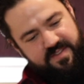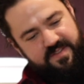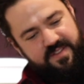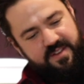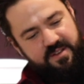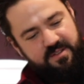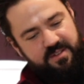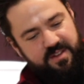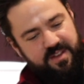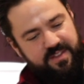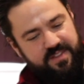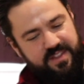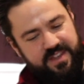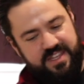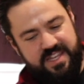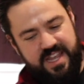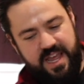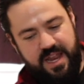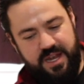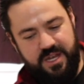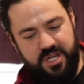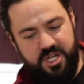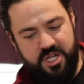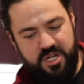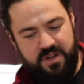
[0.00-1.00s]
feel like the
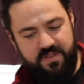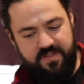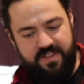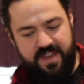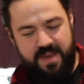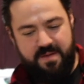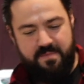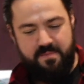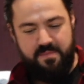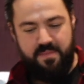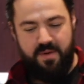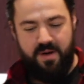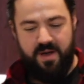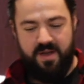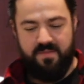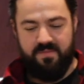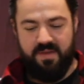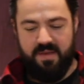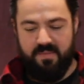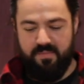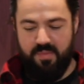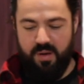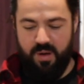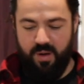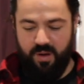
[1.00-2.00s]
tension of that might
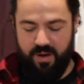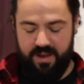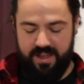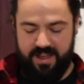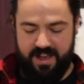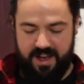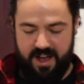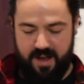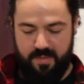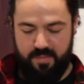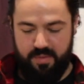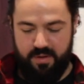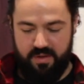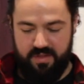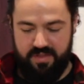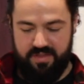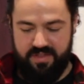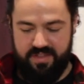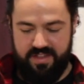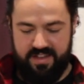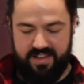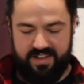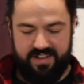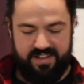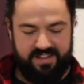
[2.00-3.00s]
be pulling up on
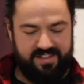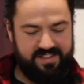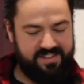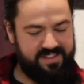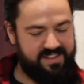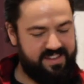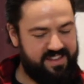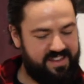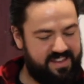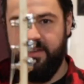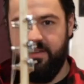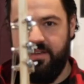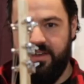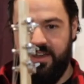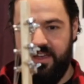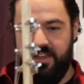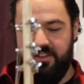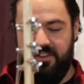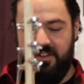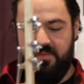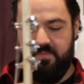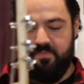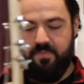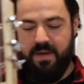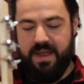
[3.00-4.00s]
things. I
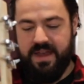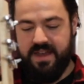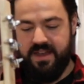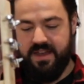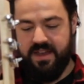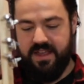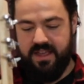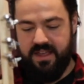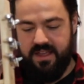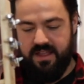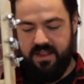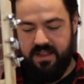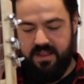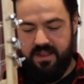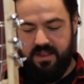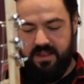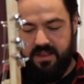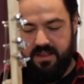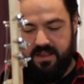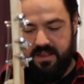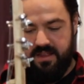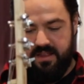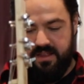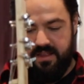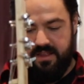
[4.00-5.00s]
can just bend it
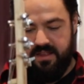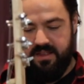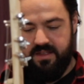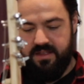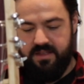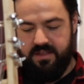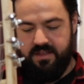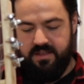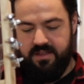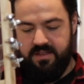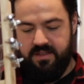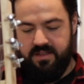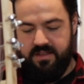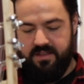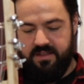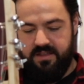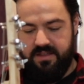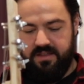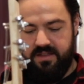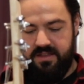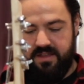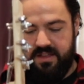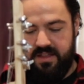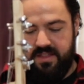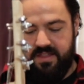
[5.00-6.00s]

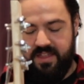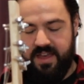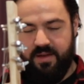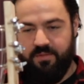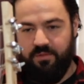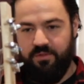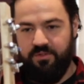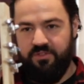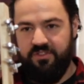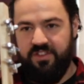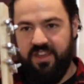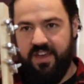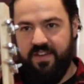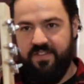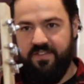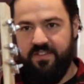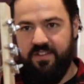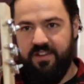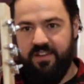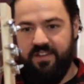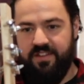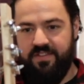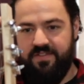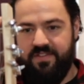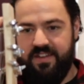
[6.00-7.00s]
and that will
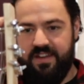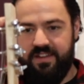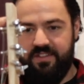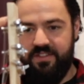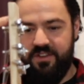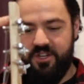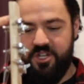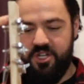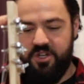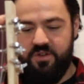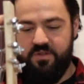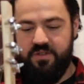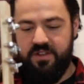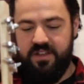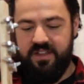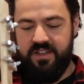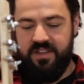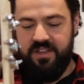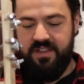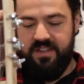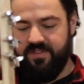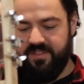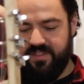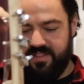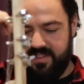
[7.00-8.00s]
definitely affect the tuning.
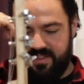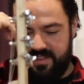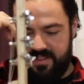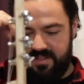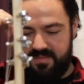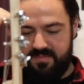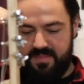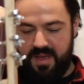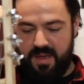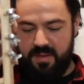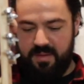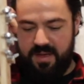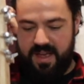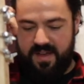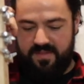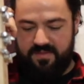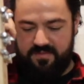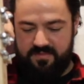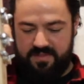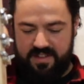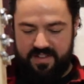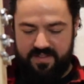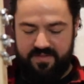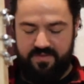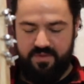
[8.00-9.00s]
Maybe I haven't
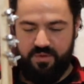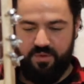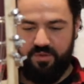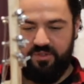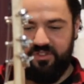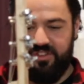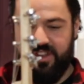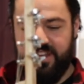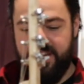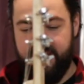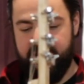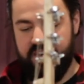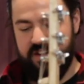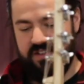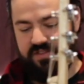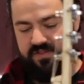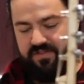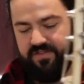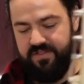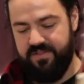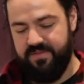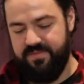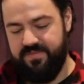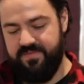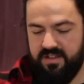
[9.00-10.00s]
reinforced it
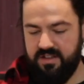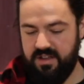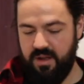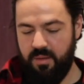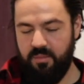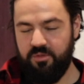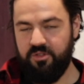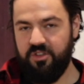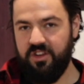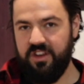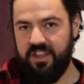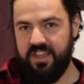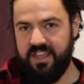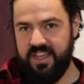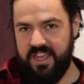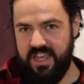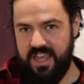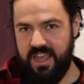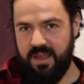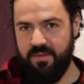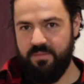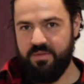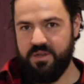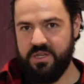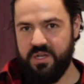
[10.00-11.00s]
enough. I'm just going to
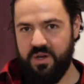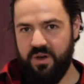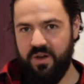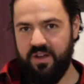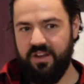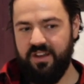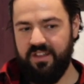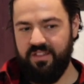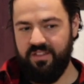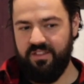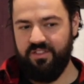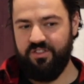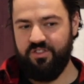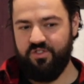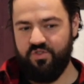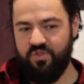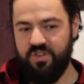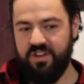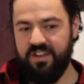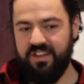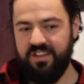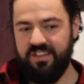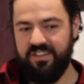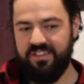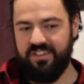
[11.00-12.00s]
keep tightening the
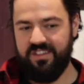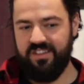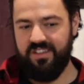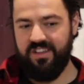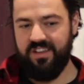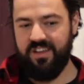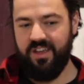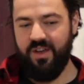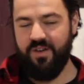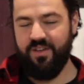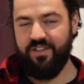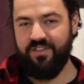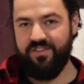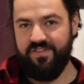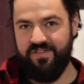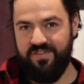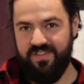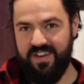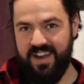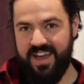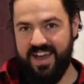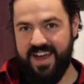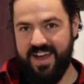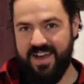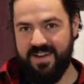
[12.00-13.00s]
strings because they're going
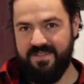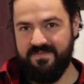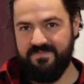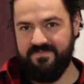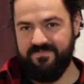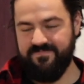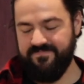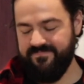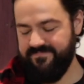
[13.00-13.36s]
flat.